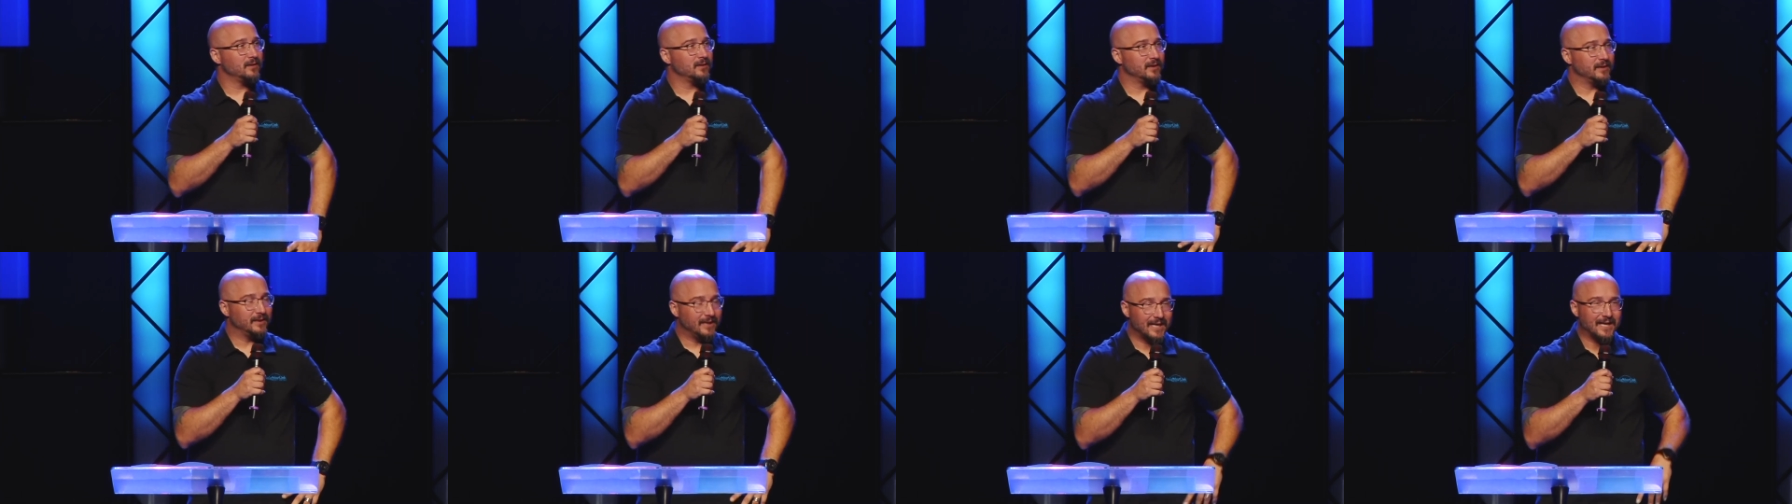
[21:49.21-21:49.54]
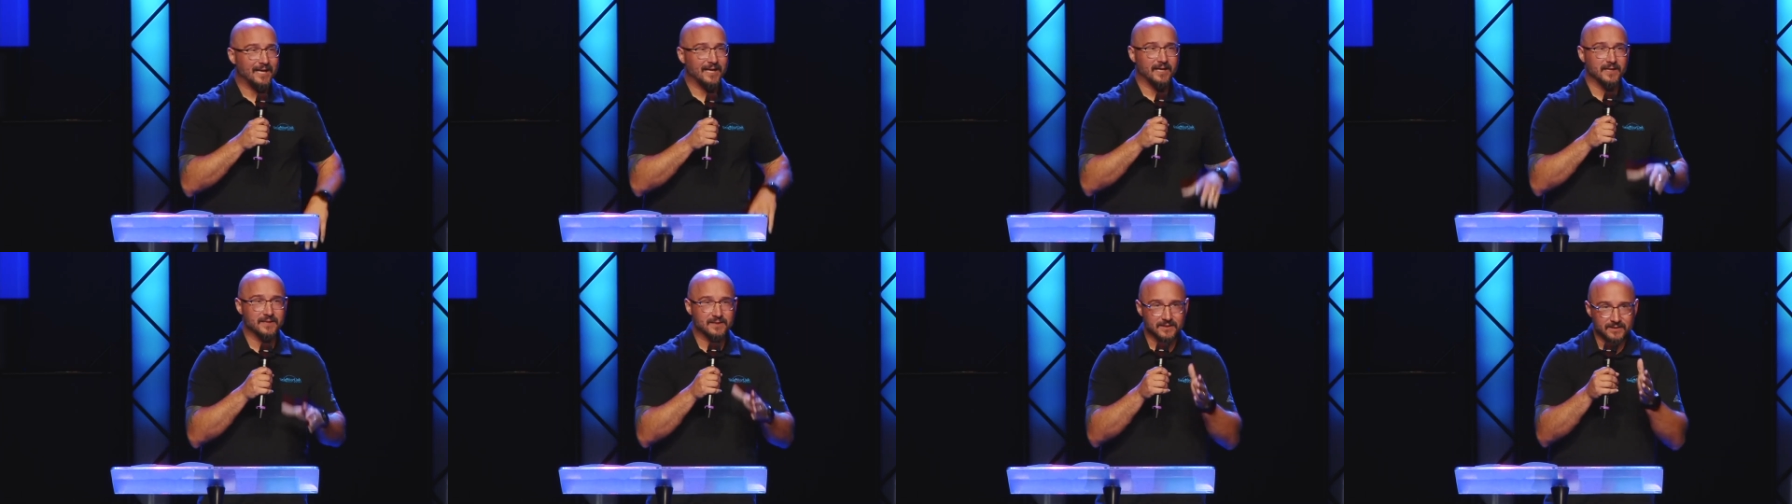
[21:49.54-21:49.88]
yeah,
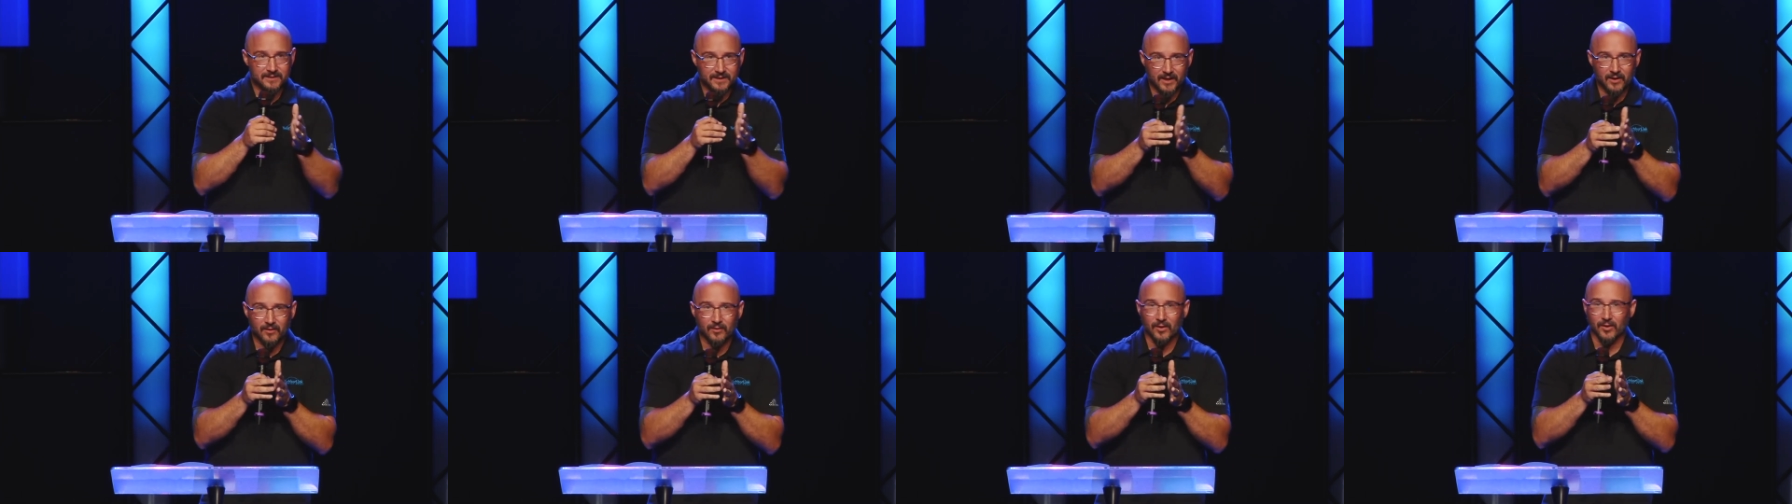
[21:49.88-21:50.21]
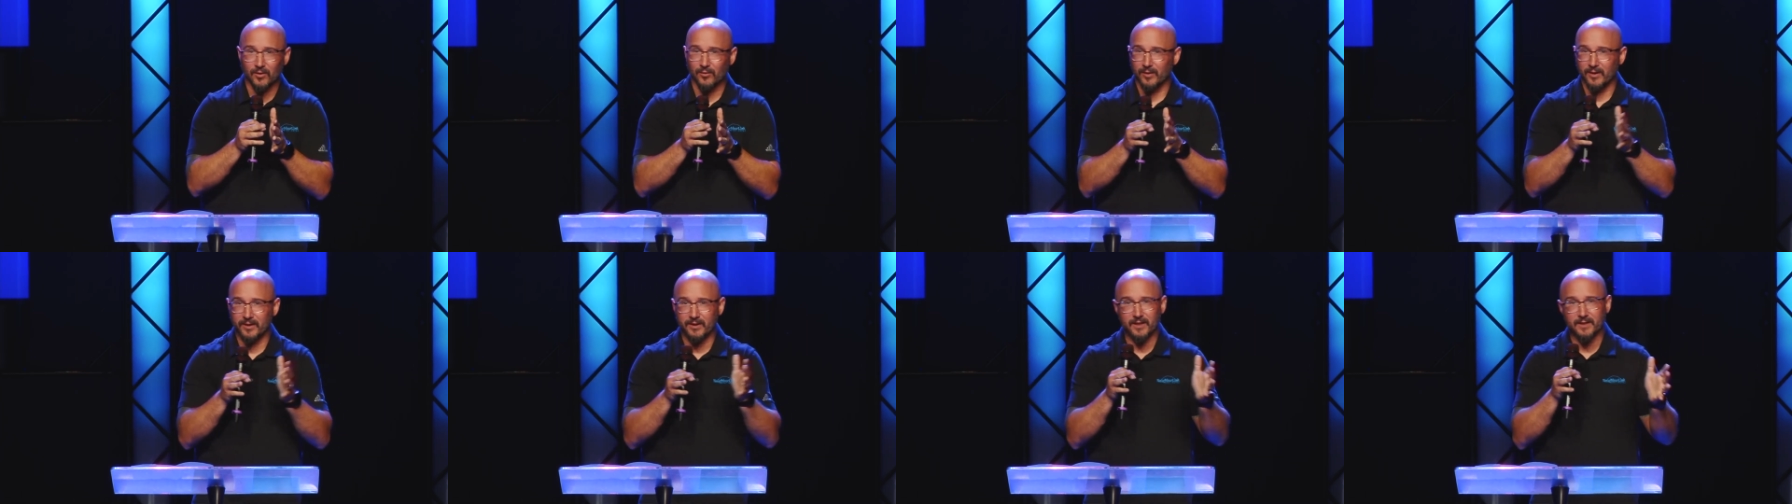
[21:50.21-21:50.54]
it's
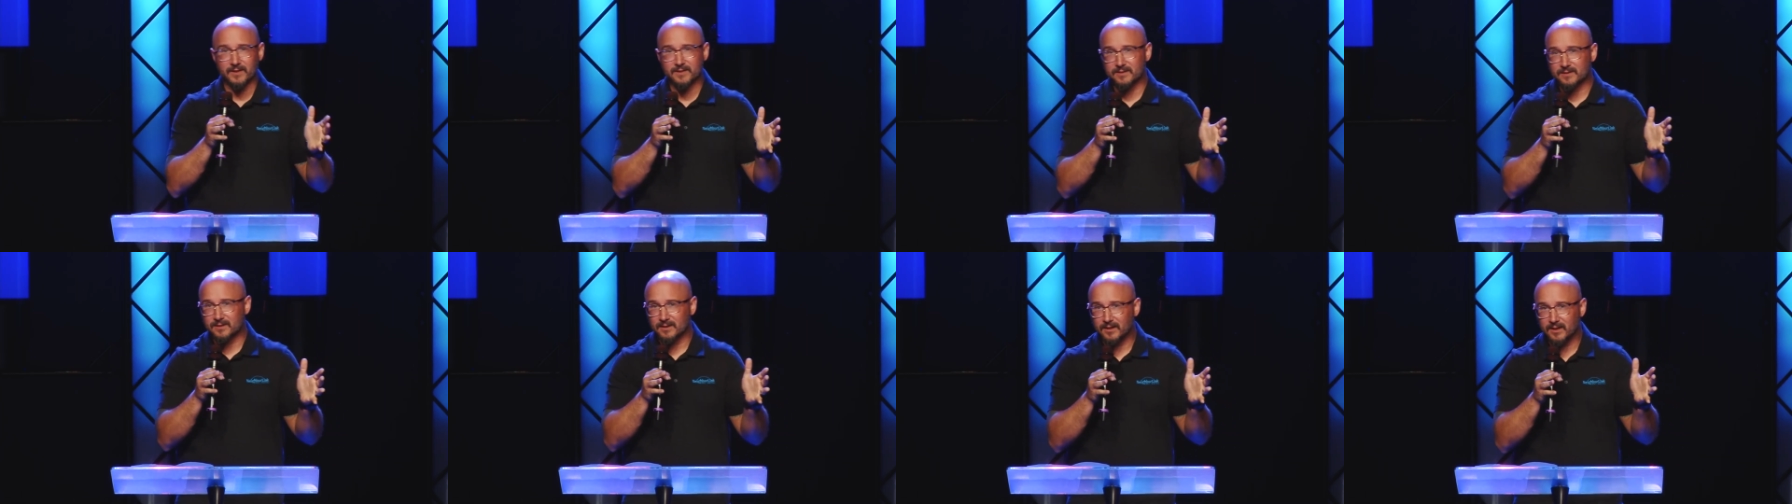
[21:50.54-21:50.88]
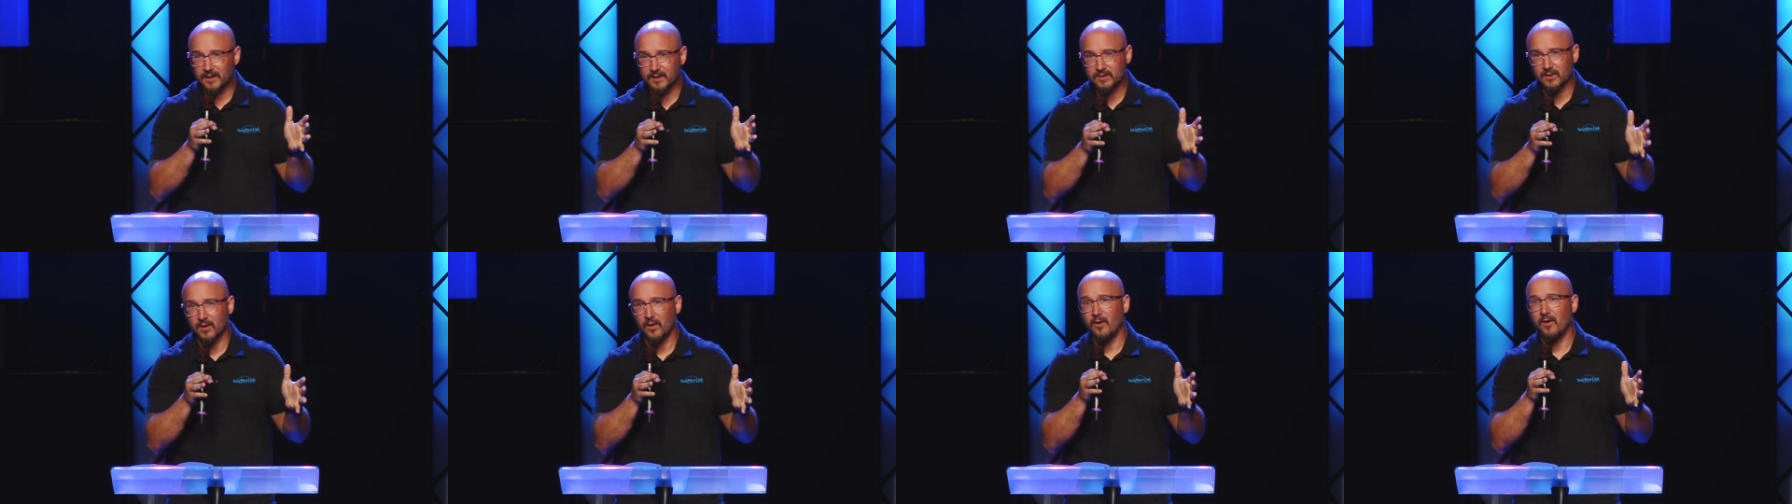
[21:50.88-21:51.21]
narrow and it's,
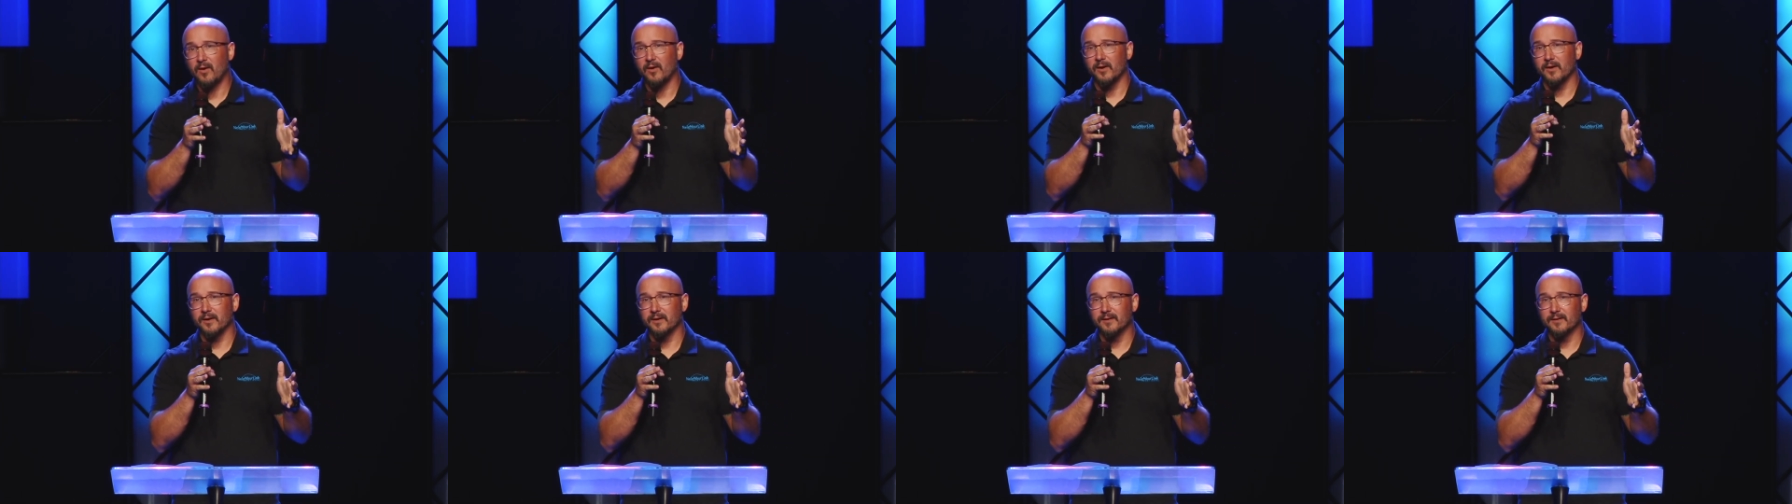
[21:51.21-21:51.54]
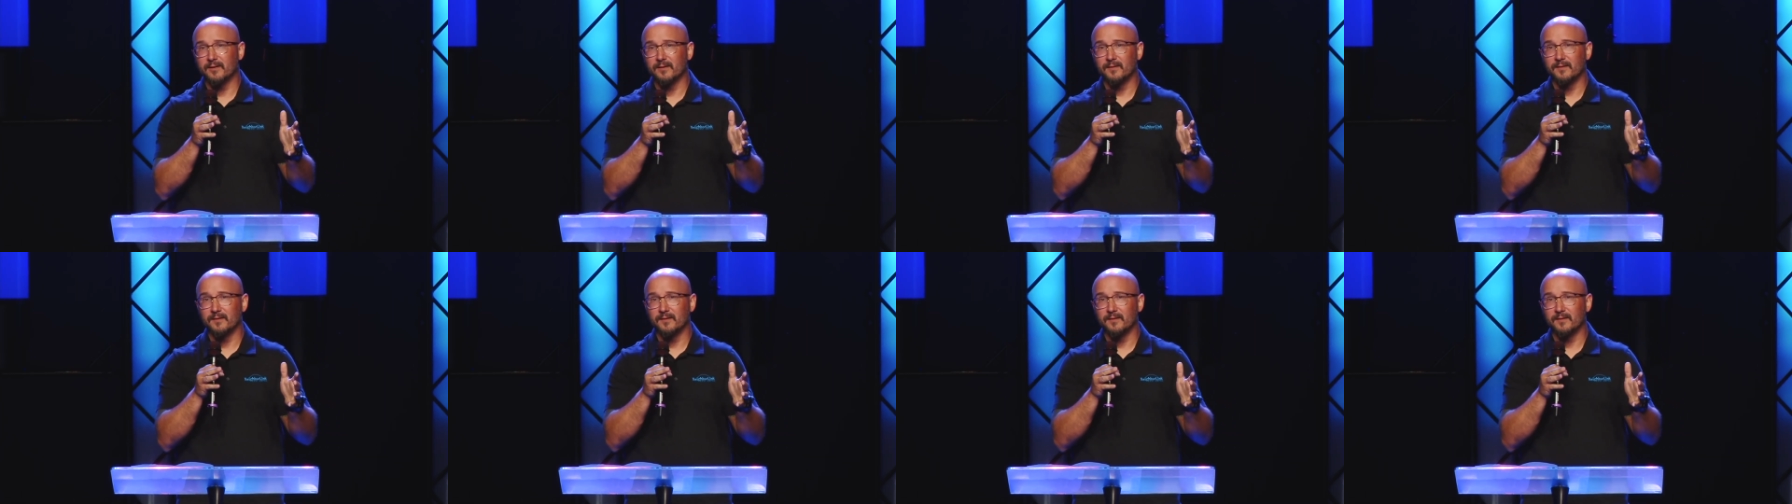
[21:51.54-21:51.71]
it's hard.